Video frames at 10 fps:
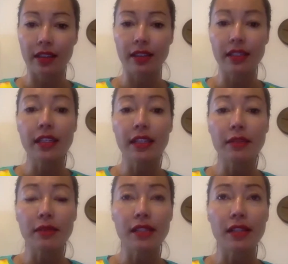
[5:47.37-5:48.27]
the
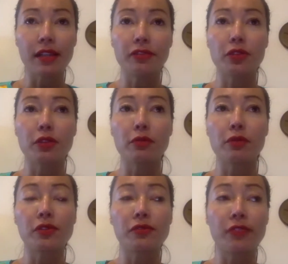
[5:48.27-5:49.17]
team at Softjourn
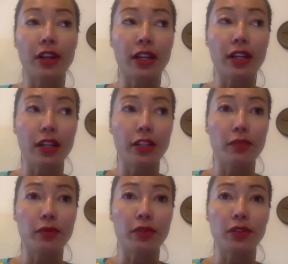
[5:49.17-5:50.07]
was very
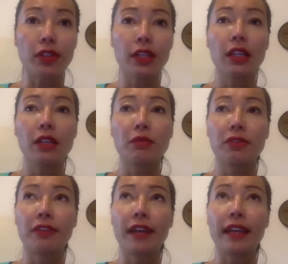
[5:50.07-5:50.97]
knowledgeable,
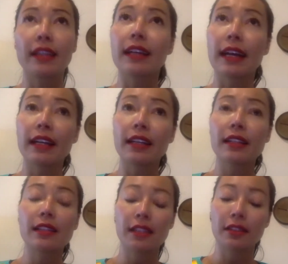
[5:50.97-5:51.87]
provided
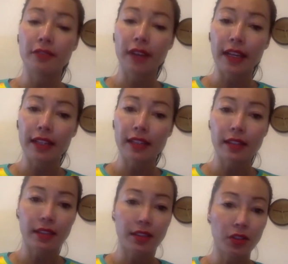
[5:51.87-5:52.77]
guidance and advice
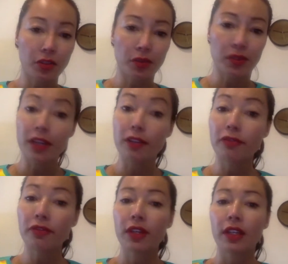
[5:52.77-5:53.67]
in terms of
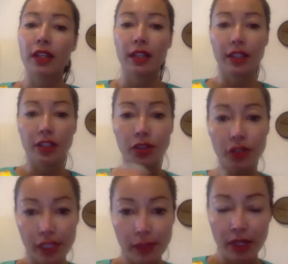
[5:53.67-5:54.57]
the
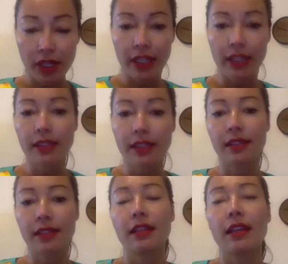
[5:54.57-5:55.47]
user
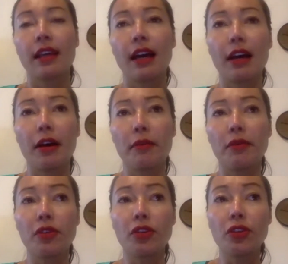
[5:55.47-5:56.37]
experience,
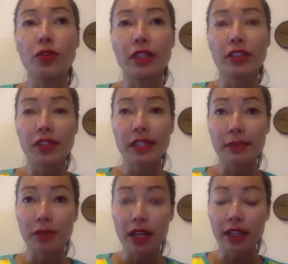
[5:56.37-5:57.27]
new and interesting
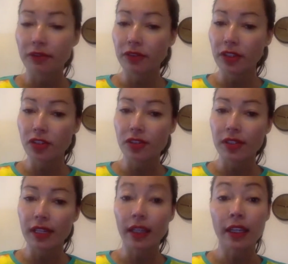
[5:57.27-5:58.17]
product features
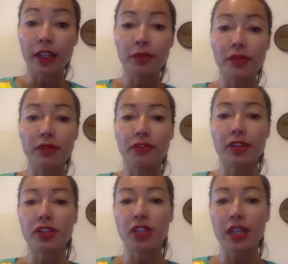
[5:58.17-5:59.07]
that could help
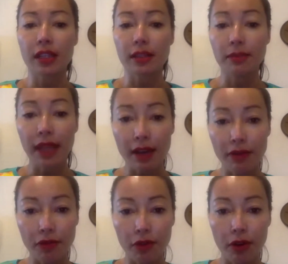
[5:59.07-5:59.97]
differentiate the
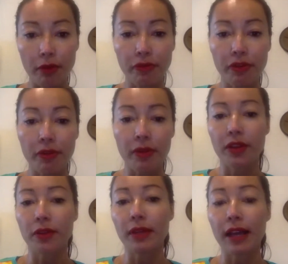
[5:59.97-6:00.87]
platform from
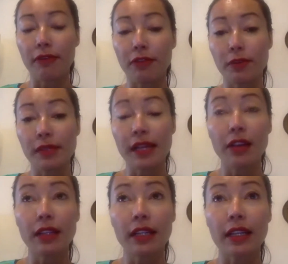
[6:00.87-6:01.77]
other platforms
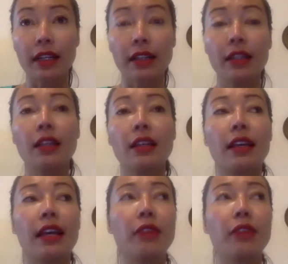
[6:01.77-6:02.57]
out there, and